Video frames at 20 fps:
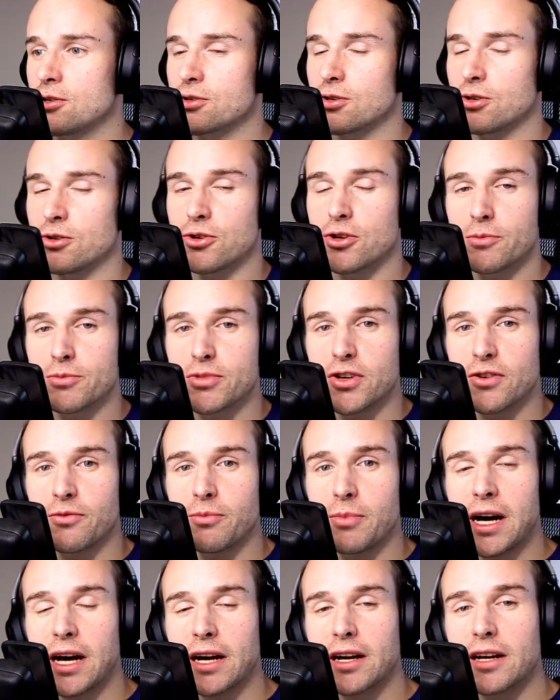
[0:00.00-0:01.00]
So in terms of
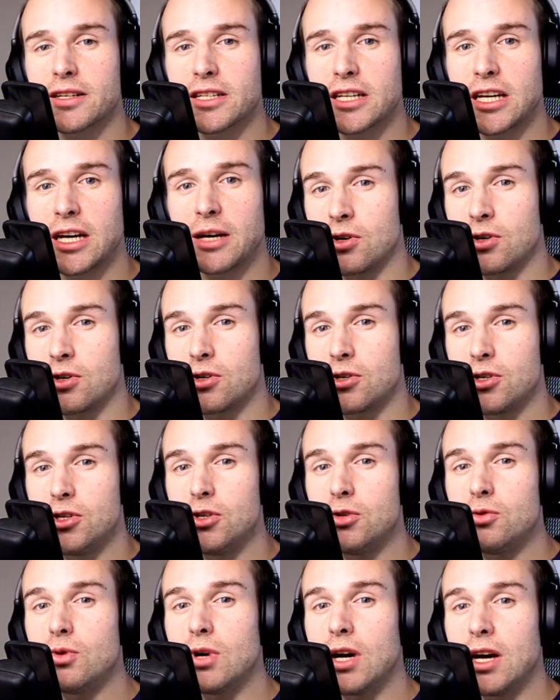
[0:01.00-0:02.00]
market cap,
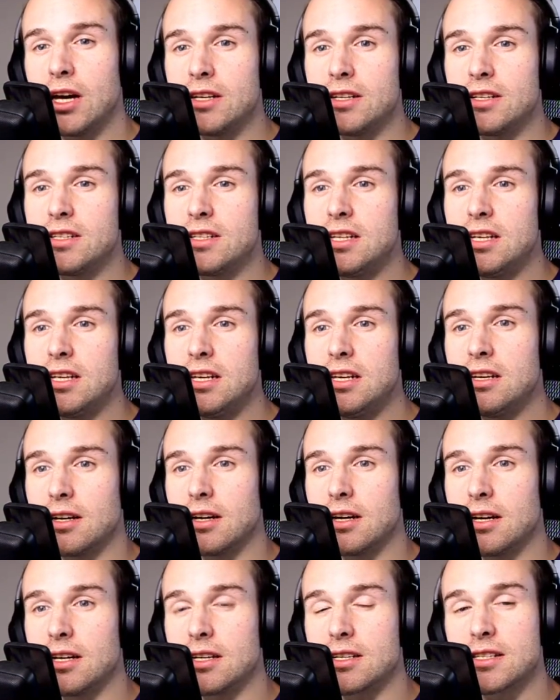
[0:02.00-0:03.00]
QNT
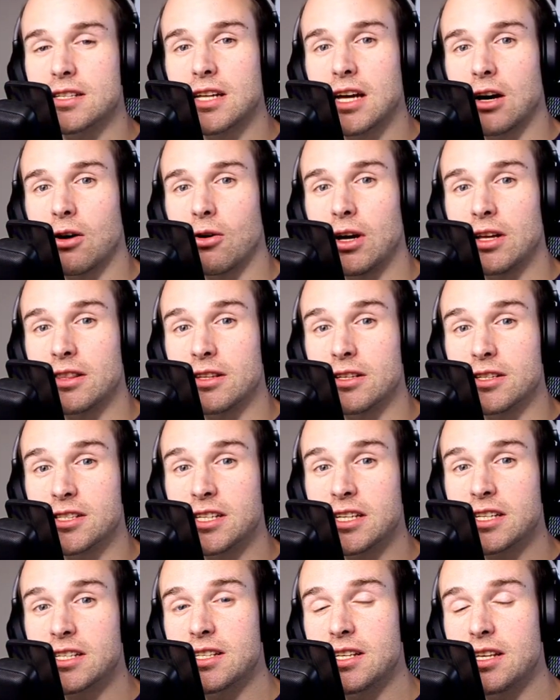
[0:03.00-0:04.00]
is now at the
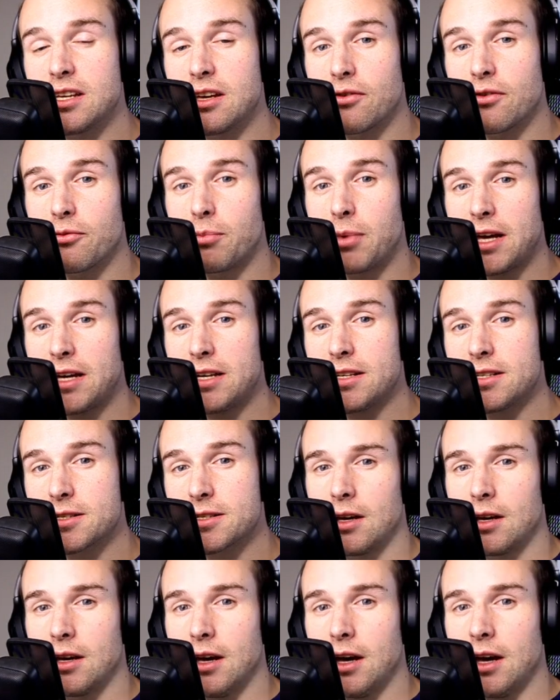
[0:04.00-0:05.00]
60th
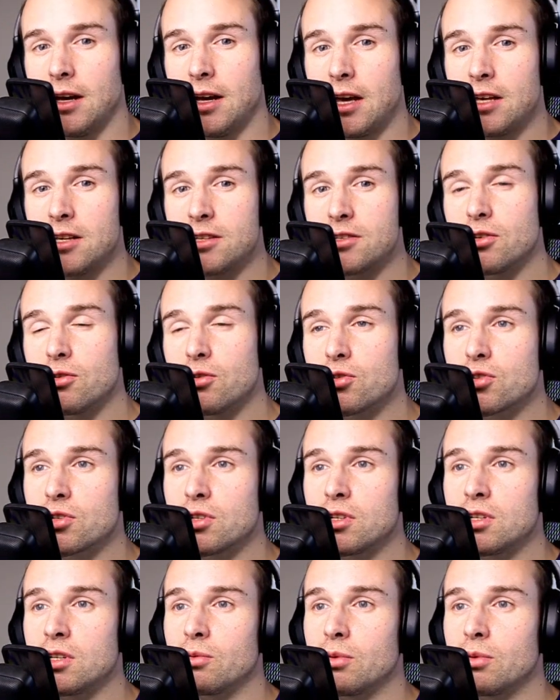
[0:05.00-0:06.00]
place. And as usual, we are